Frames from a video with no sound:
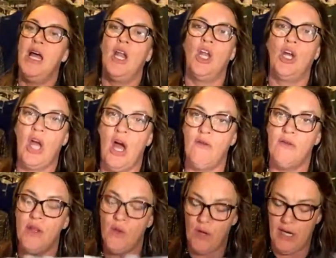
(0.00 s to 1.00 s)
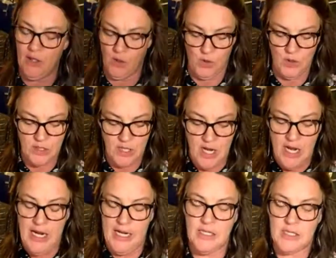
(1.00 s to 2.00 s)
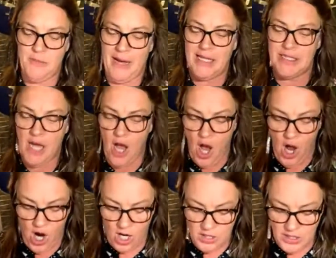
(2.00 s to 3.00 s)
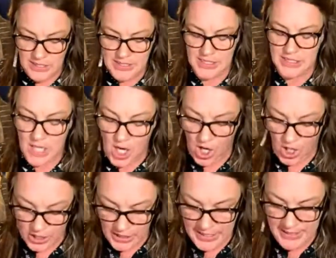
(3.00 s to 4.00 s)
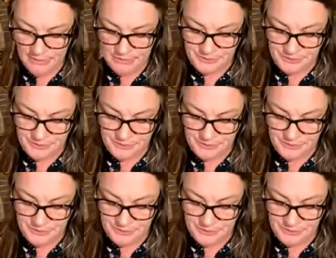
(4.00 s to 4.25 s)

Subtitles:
Look over the wrinkles. It's by Tahari?